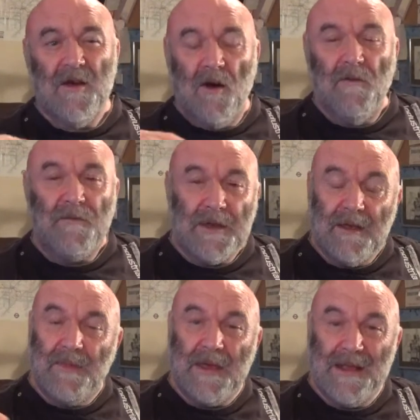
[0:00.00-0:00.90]
Hopefully
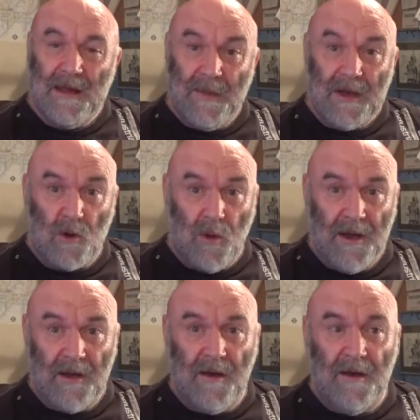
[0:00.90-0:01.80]
it'll be a little bit
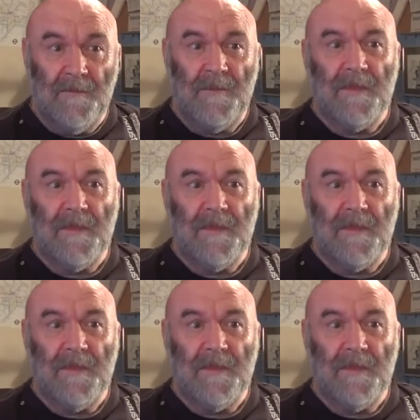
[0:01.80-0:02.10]
quieter.